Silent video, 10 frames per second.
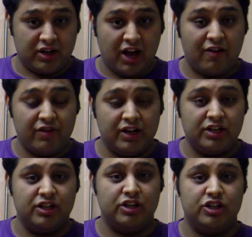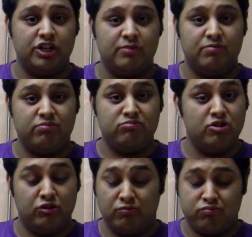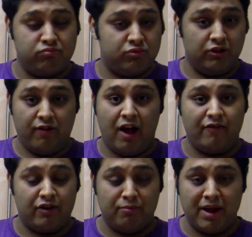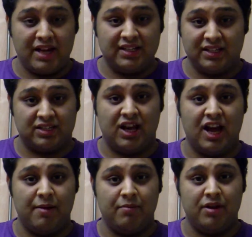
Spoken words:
have an internship. You'll have an amazing time.